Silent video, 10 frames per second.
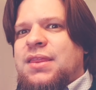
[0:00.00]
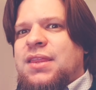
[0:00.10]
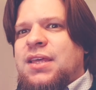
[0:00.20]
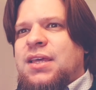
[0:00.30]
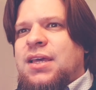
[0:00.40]

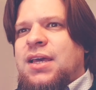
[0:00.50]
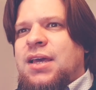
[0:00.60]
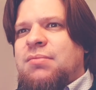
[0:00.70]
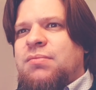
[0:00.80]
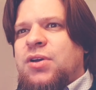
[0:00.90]
think
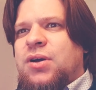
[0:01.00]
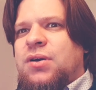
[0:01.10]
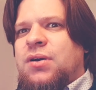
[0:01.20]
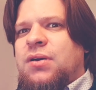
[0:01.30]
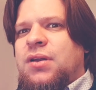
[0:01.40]
I'm
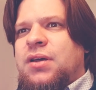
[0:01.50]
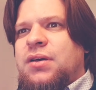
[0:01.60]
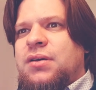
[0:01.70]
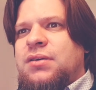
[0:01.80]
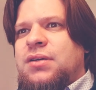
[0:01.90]

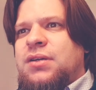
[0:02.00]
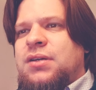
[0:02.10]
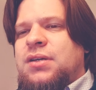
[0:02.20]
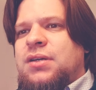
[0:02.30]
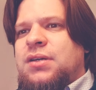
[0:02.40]
gonna.
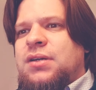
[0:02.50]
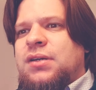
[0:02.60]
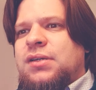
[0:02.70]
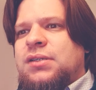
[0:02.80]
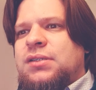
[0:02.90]

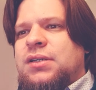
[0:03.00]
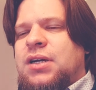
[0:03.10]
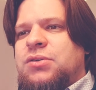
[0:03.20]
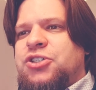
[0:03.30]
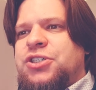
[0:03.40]

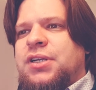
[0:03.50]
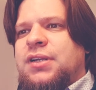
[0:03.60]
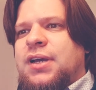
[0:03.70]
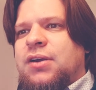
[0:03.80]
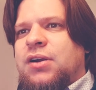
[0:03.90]
Oh shit!
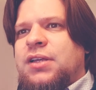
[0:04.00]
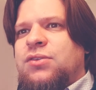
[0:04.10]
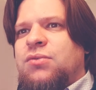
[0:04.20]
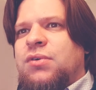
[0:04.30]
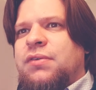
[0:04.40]
I
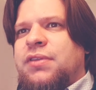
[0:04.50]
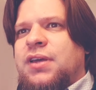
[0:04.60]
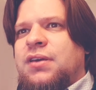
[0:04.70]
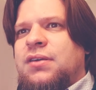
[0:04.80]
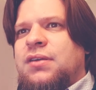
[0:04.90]
clicked the wrong
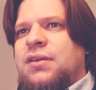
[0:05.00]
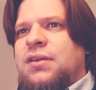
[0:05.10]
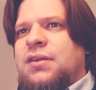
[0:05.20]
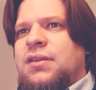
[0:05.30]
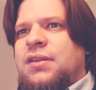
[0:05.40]
thing.
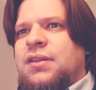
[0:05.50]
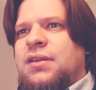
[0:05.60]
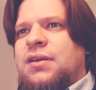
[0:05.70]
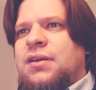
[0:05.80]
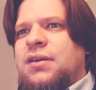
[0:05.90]

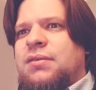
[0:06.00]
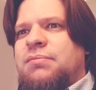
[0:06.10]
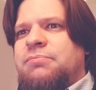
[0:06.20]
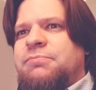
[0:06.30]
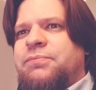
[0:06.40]
Um,